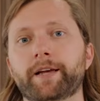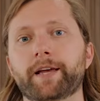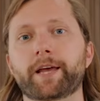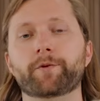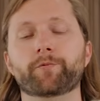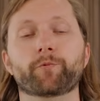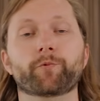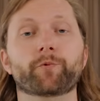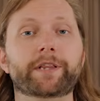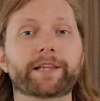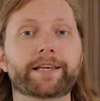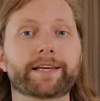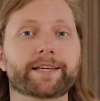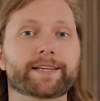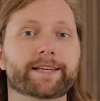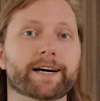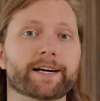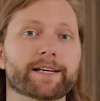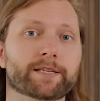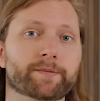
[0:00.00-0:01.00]
It really
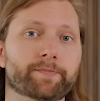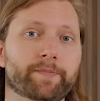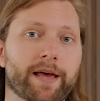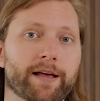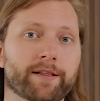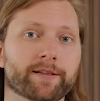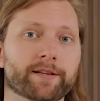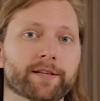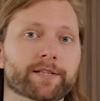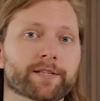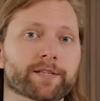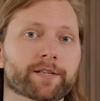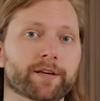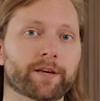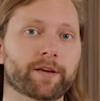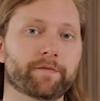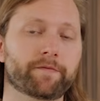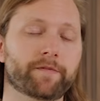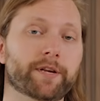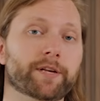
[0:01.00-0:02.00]
does balance
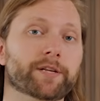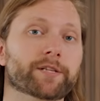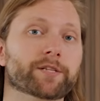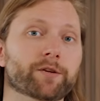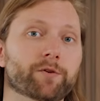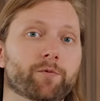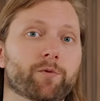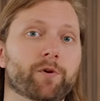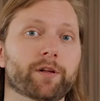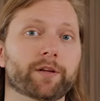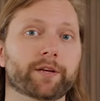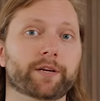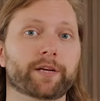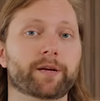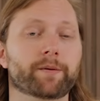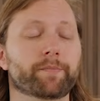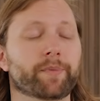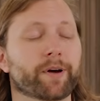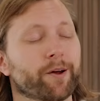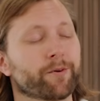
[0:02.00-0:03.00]
convenience and quality,
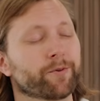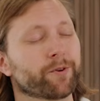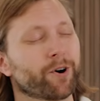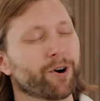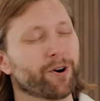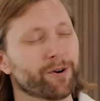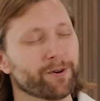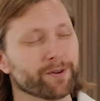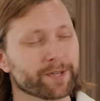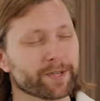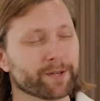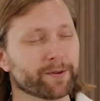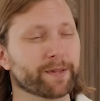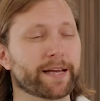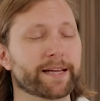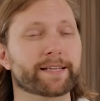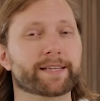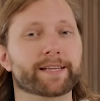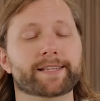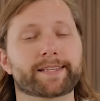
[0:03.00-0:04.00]
but I would also
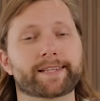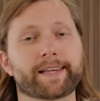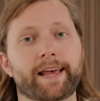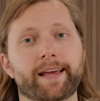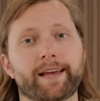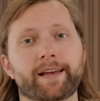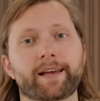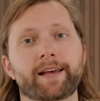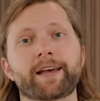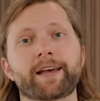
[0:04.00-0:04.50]
like to say